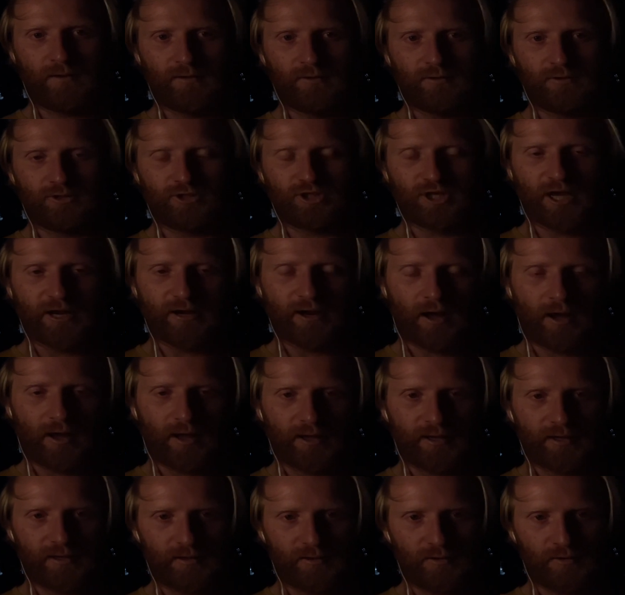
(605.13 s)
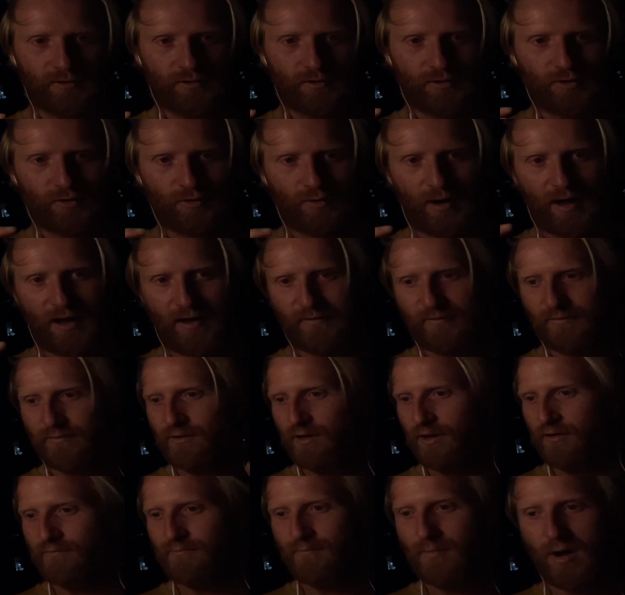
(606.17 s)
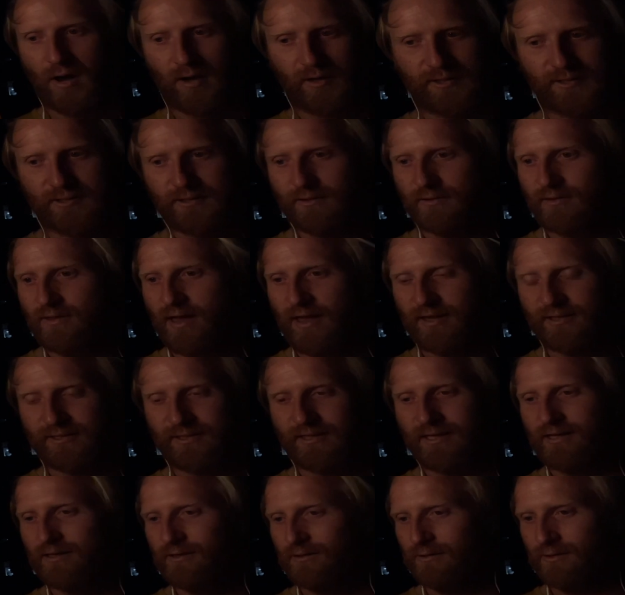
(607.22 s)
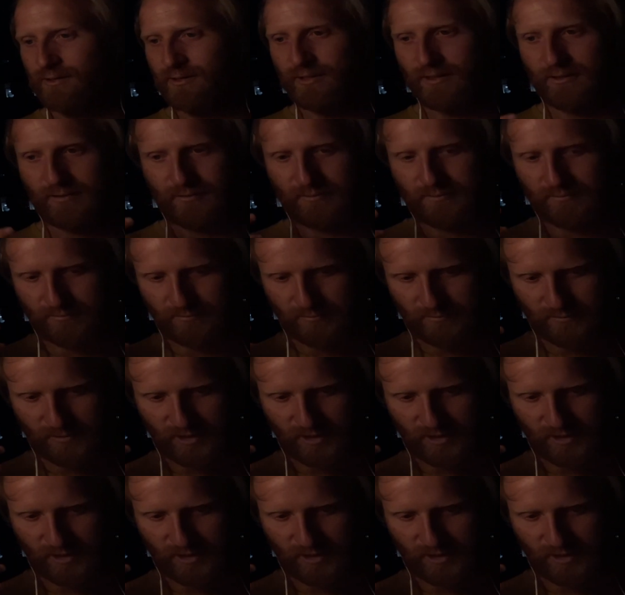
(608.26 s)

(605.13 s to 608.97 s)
Jedi who have kind of mastered their skills and